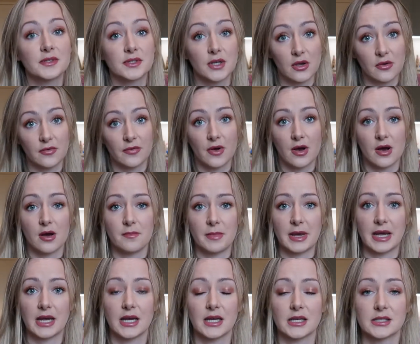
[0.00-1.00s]
so far
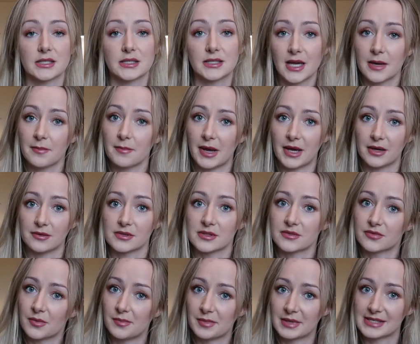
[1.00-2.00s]
made £10
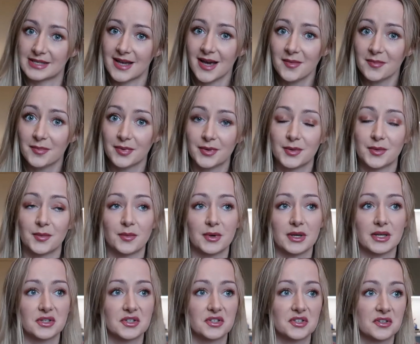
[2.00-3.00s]
from this app,
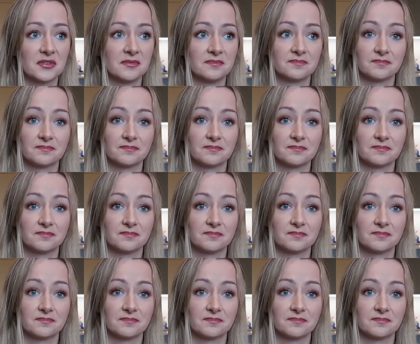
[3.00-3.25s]
which,